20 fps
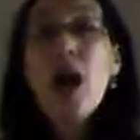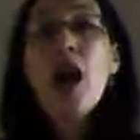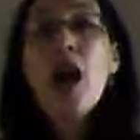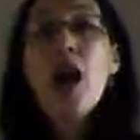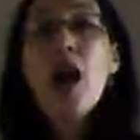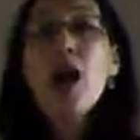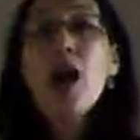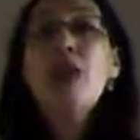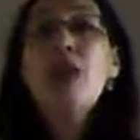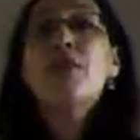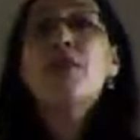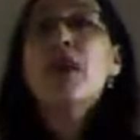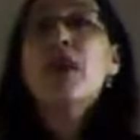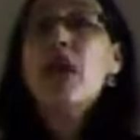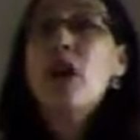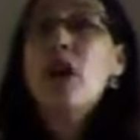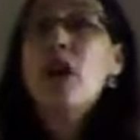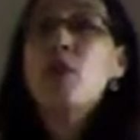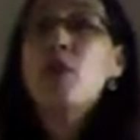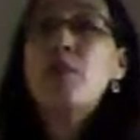of
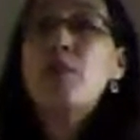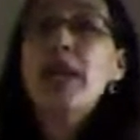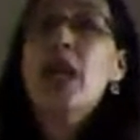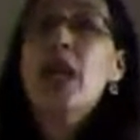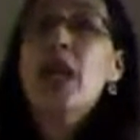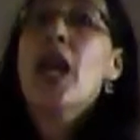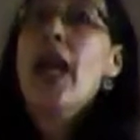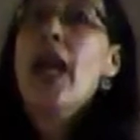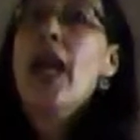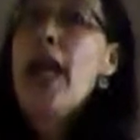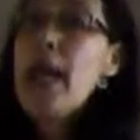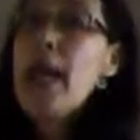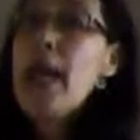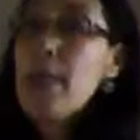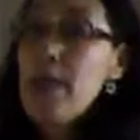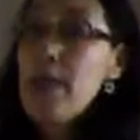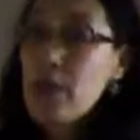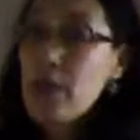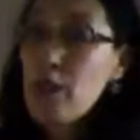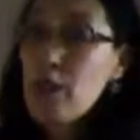helping in
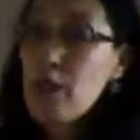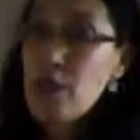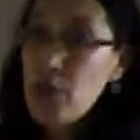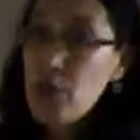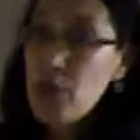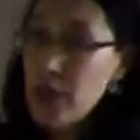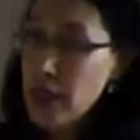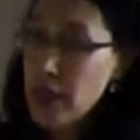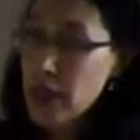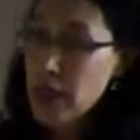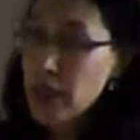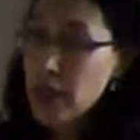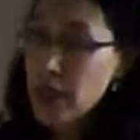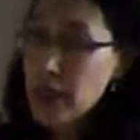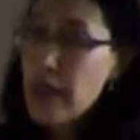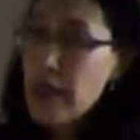the community.